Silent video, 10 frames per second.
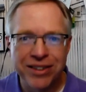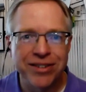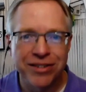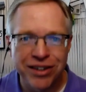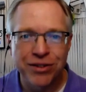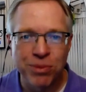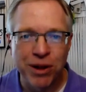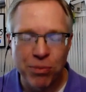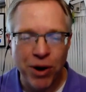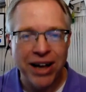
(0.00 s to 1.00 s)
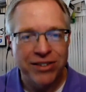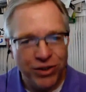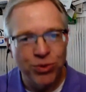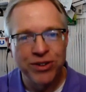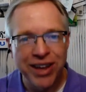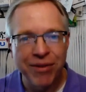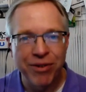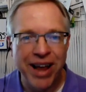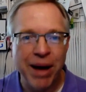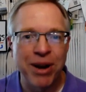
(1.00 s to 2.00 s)
This is a 6-month process. We just
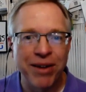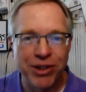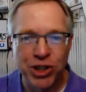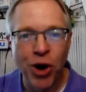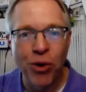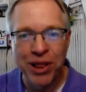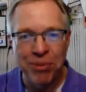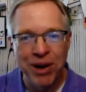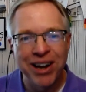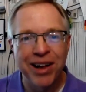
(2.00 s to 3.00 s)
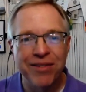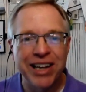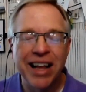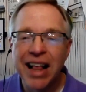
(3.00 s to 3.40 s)
happen to have a show in the middle of it